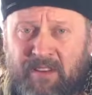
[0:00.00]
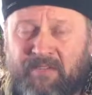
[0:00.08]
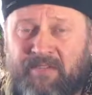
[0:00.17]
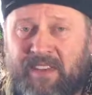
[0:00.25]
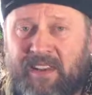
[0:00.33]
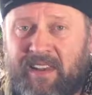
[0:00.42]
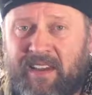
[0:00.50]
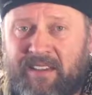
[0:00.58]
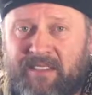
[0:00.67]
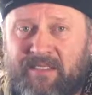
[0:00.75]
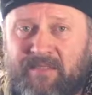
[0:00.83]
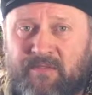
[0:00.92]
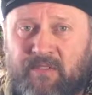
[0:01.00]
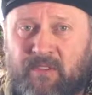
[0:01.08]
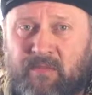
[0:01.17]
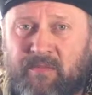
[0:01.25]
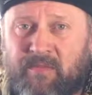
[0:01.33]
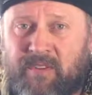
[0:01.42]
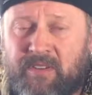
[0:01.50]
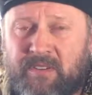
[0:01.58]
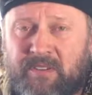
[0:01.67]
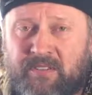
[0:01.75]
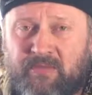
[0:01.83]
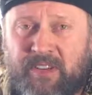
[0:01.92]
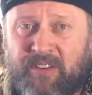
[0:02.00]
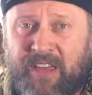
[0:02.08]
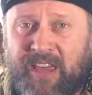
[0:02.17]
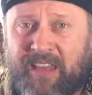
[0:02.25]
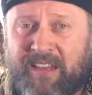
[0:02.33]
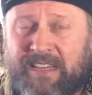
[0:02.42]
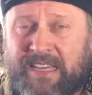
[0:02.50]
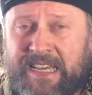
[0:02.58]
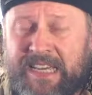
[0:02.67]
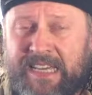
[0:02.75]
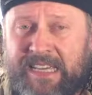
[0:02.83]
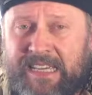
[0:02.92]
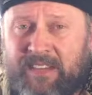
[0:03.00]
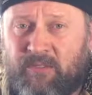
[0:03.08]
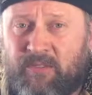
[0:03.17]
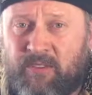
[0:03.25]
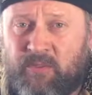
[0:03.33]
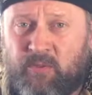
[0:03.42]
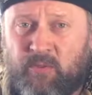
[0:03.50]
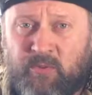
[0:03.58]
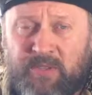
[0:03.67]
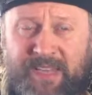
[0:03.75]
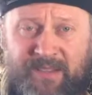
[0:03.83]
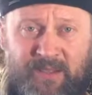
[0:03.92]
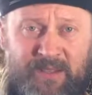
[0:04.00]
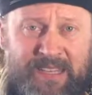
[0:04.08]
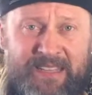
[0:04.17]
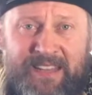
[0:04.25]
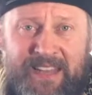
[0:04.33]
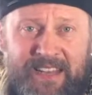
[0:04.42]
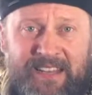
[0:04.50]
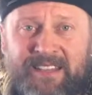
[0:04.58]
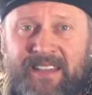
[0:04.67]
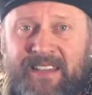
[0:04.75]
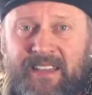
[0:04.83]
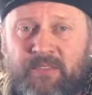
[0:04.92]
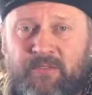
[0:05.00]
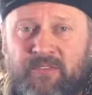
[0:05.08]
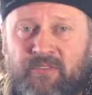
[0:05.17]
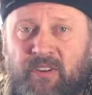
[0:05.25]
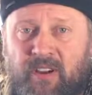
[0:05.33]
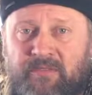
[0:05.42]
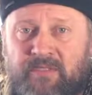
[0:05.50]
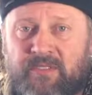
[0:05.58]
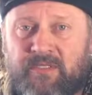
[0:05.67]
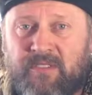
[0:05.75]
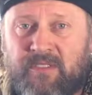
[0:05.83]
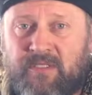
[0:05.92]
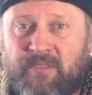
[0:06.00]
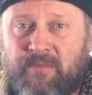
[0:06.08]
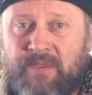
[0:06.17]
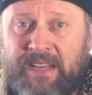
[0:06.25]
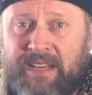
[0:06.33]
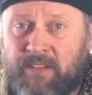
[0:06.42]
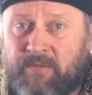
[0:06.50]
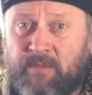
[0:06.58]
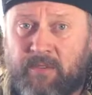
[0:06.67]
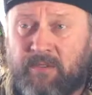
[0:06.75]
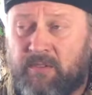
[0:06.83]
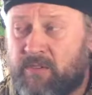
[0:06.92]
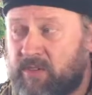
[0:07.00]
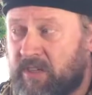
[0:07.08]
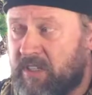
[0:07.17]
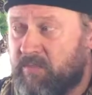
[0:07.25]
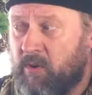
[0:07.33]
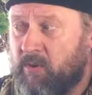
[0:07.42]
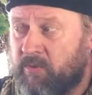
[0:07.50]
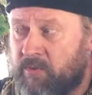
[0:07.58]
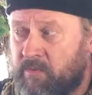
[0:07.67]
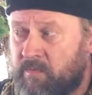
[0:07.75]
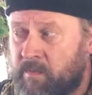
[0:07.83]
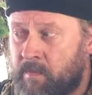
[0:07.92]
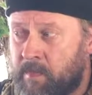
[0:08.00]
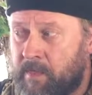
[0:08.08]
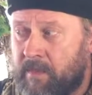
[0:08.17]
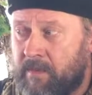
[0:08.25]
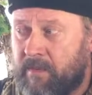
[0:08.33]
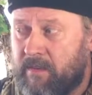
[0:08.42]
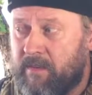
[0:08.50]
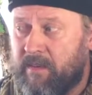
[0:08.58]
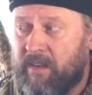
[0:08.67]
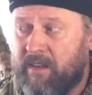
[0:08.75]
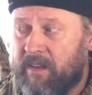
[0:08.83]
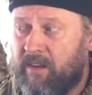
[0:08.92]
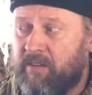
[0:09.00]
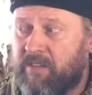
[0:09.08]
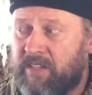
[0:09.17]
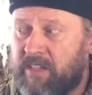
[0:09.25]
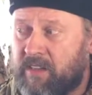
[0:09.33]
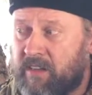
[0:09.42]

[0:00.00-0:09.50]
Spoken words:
bit of fill light from straight ahead in order to get the details and get the giraffes really good exposed. And here you see